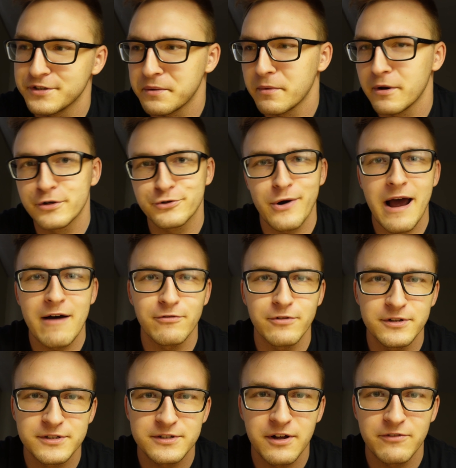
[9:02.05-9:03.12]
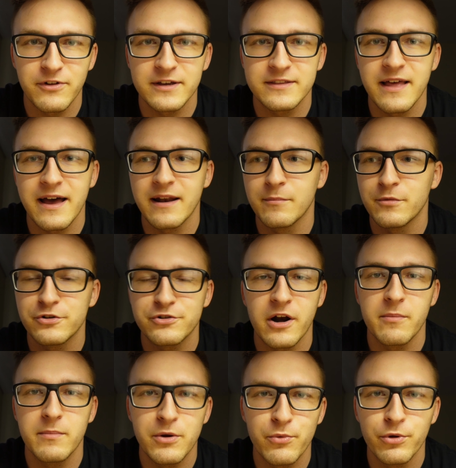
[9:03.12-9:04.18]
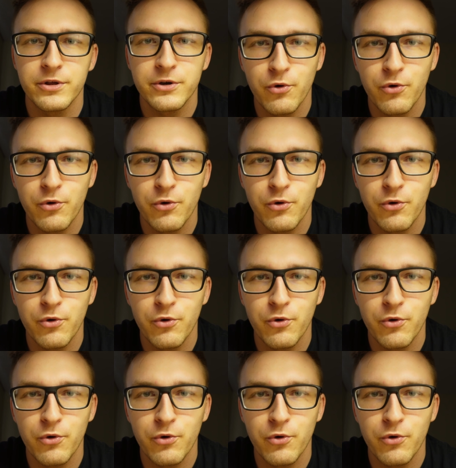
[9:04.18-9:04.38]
And I'm going to travel and stuff like that. I'm going to try to meet really